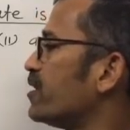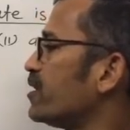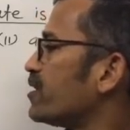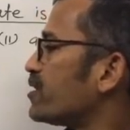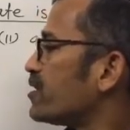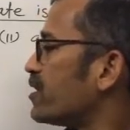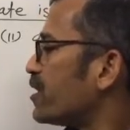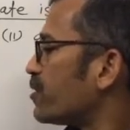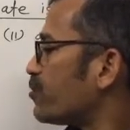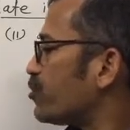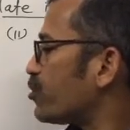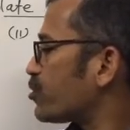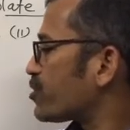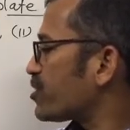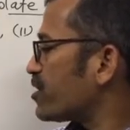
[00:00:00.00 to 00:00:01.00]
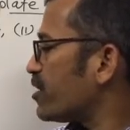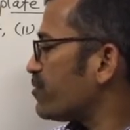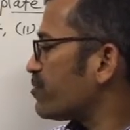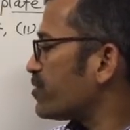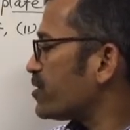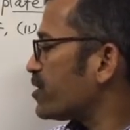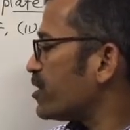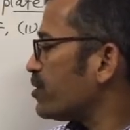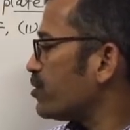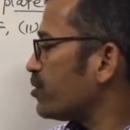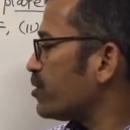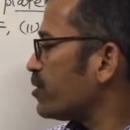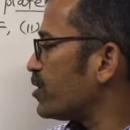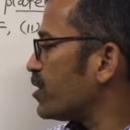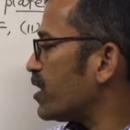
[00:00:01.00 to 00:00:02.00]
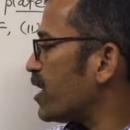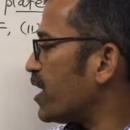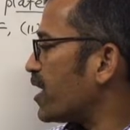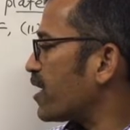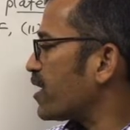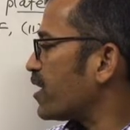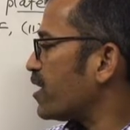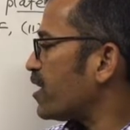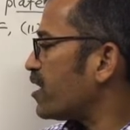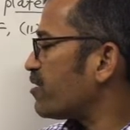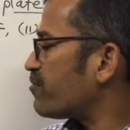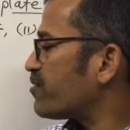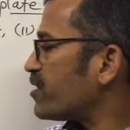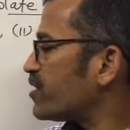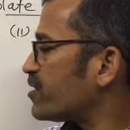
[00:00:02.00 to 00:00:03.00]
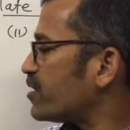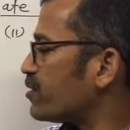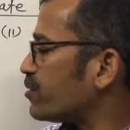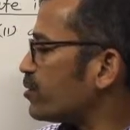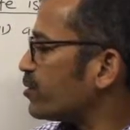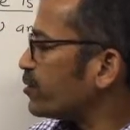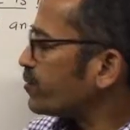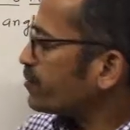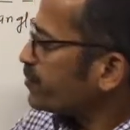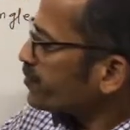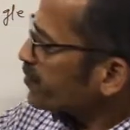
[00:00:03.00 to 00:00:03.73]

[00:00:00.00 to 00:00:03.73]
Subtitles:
See here, force F is unknown, angle alpha is unknown.